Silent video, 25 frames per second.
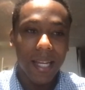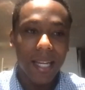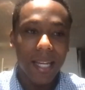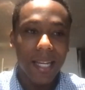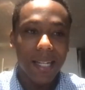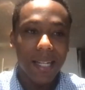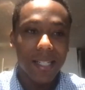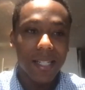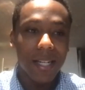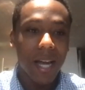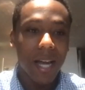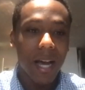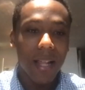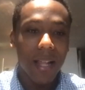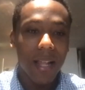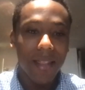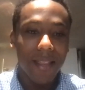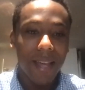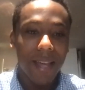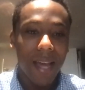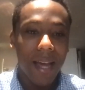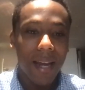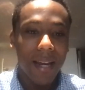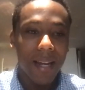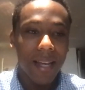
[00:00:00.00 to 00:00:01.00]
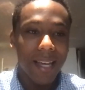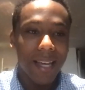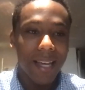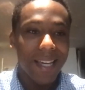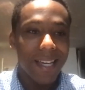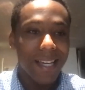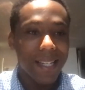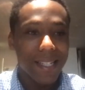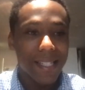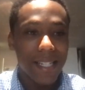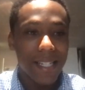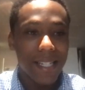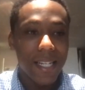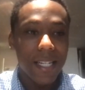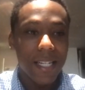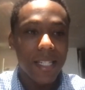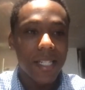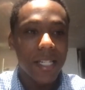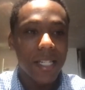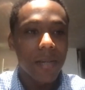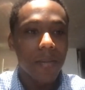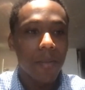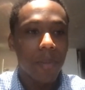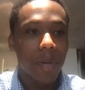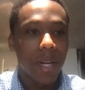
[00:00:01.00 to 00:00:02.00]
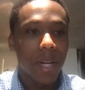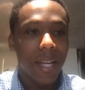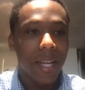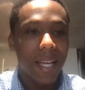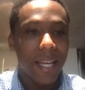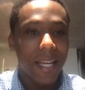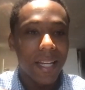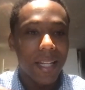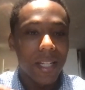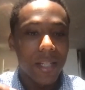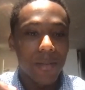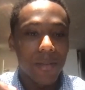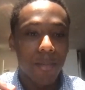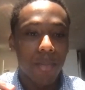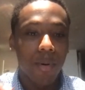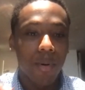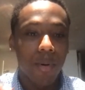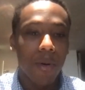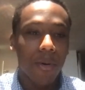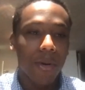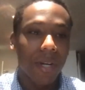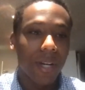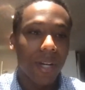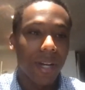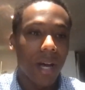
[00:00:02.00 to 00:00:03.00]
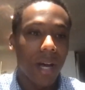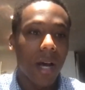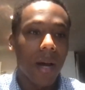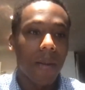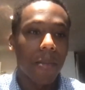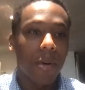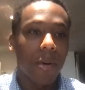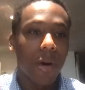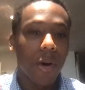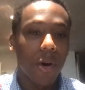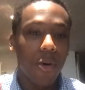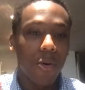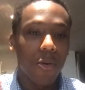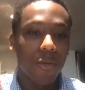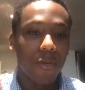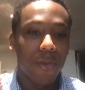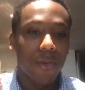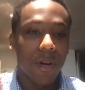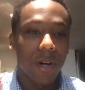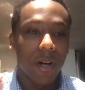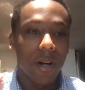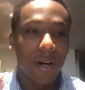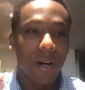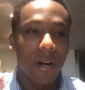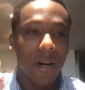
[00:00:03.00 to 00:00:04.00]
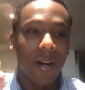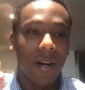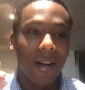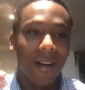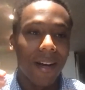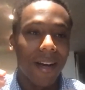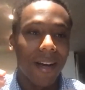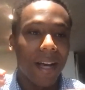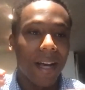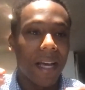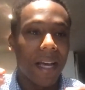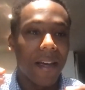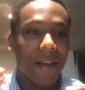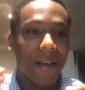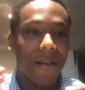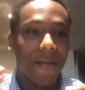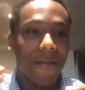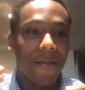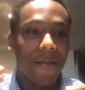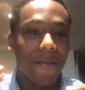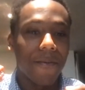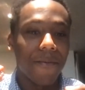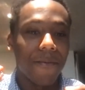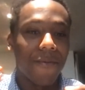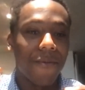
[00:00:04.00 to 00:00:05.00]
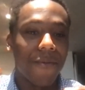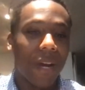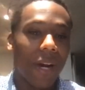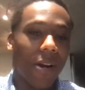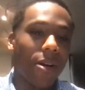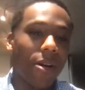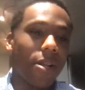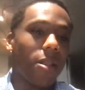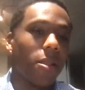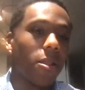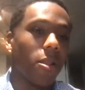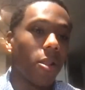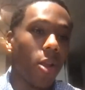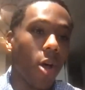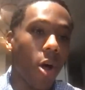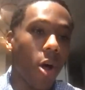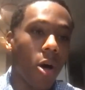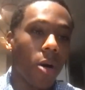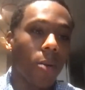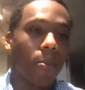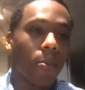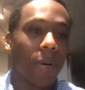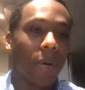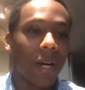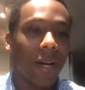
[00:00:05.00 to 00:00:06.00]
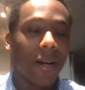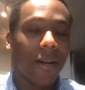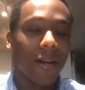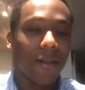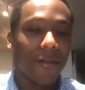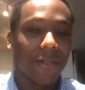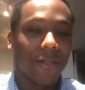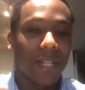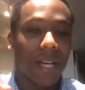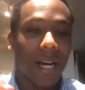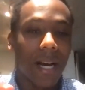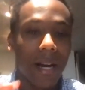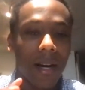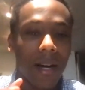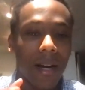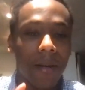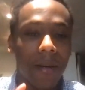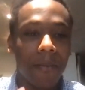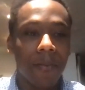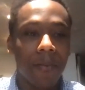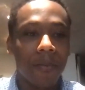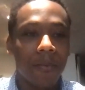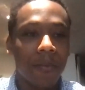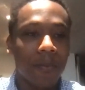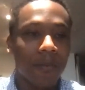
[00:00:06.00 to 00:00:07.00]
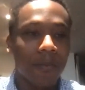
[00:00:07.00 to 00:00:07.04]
it's not that it's easy, but it is broken up over a very long period of time.